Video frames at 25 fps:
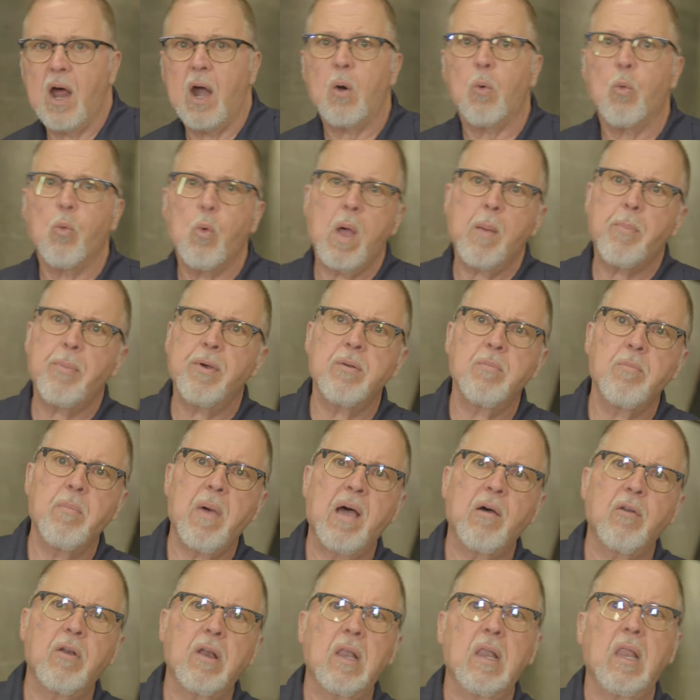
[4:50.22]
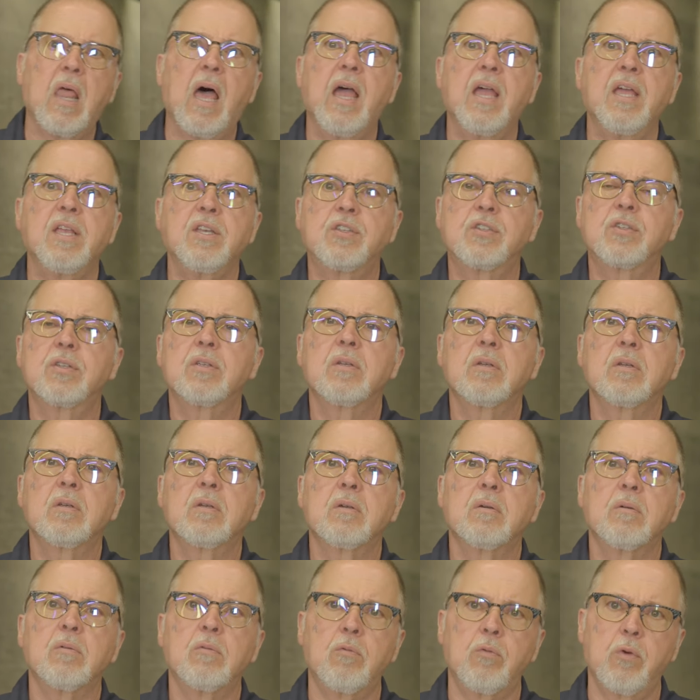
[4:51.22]
our weapon-mounted lights,
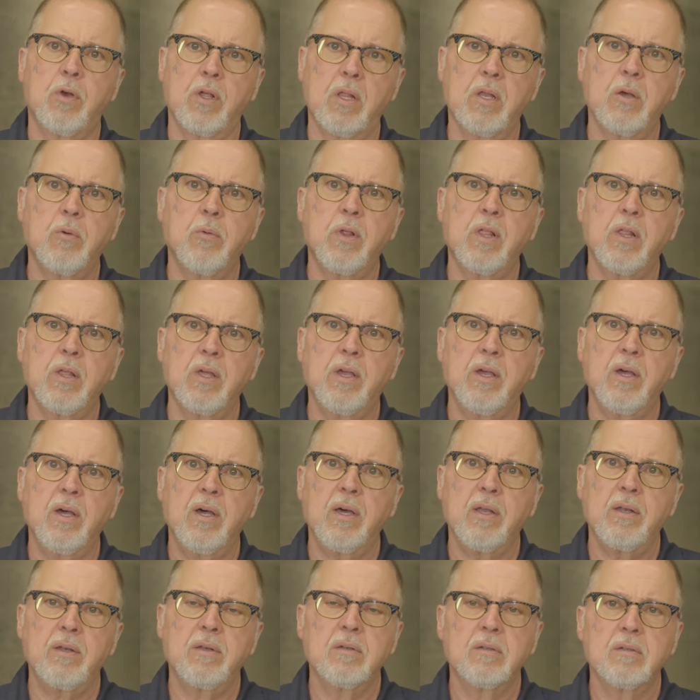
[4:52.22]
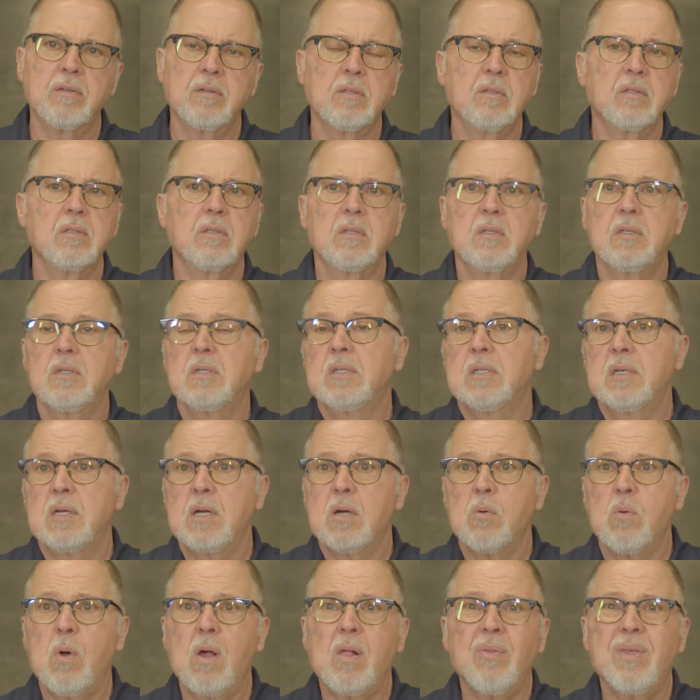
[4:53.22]
really, really good.
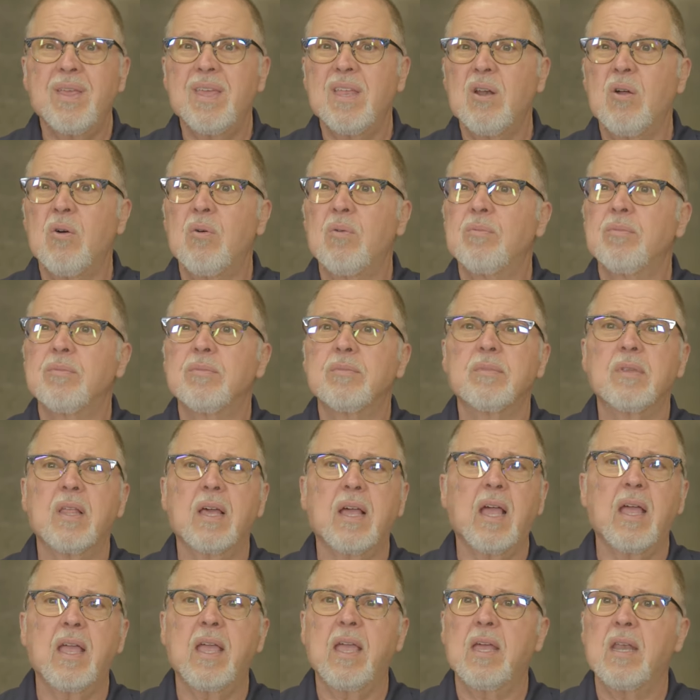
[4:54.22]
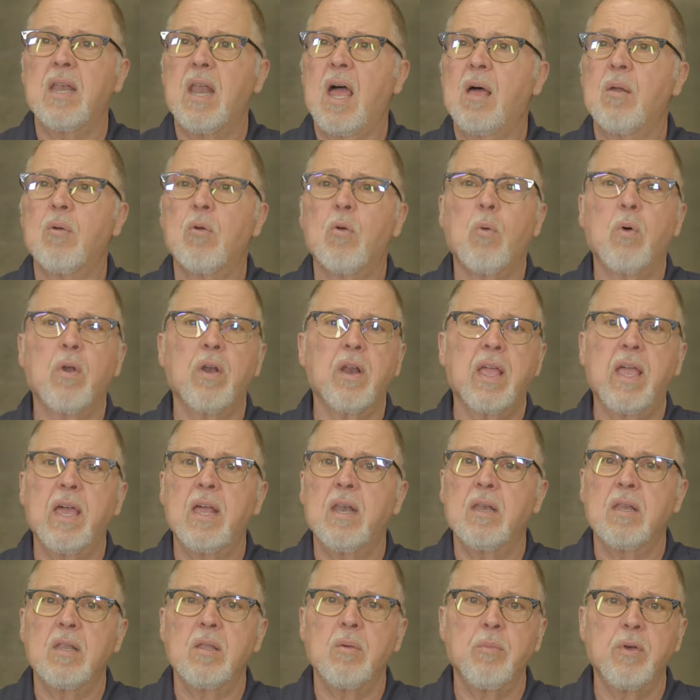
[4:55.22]
Well, you know, like again, I don't want to get
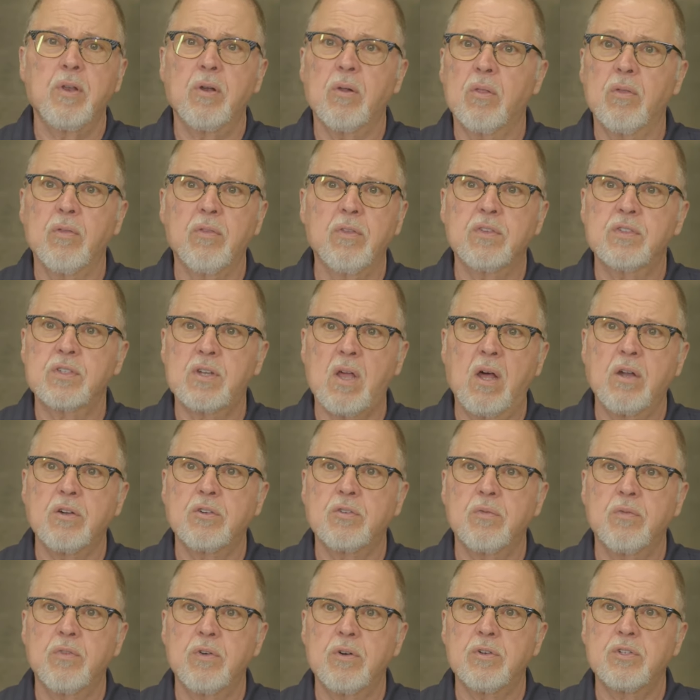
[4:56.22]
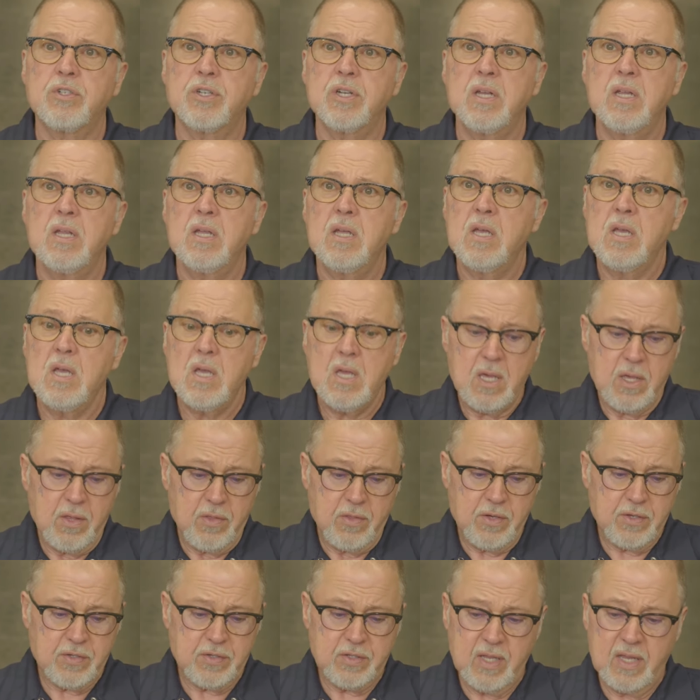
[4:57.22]
in the middle of this controversy.
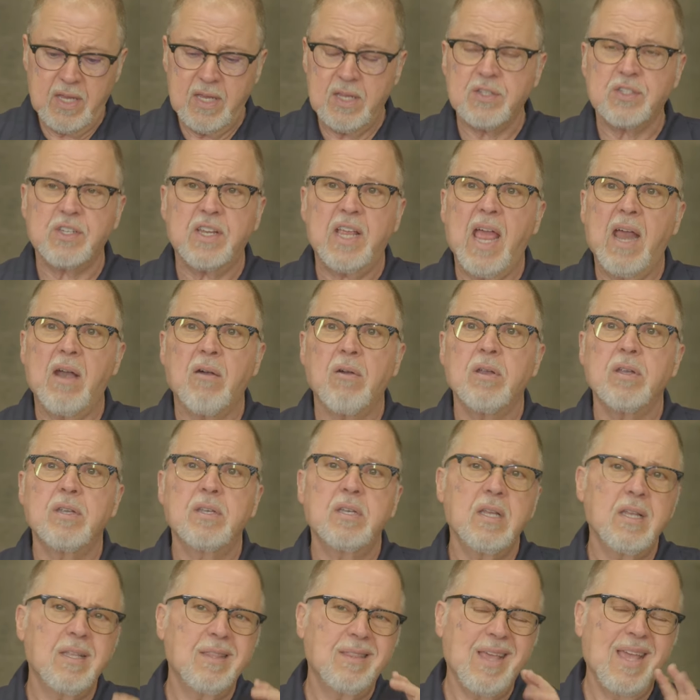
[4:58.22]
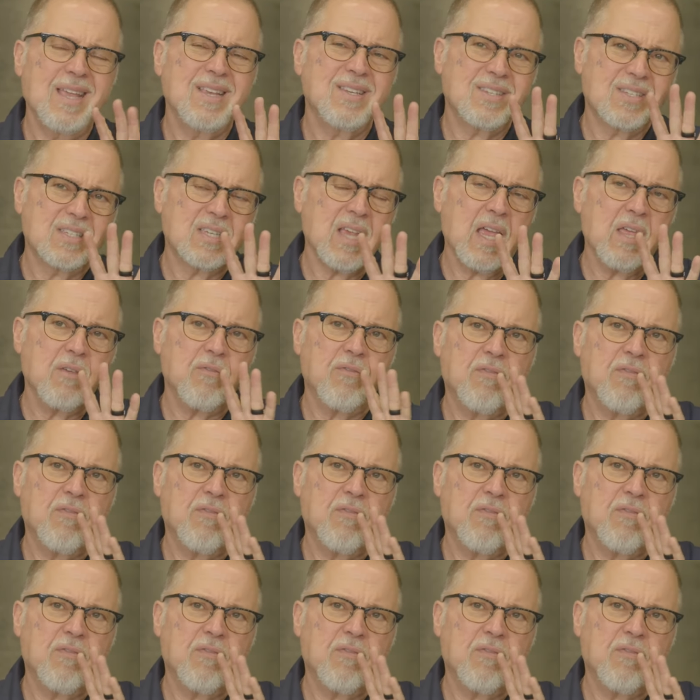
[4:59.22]
This thing is guaranteed, they say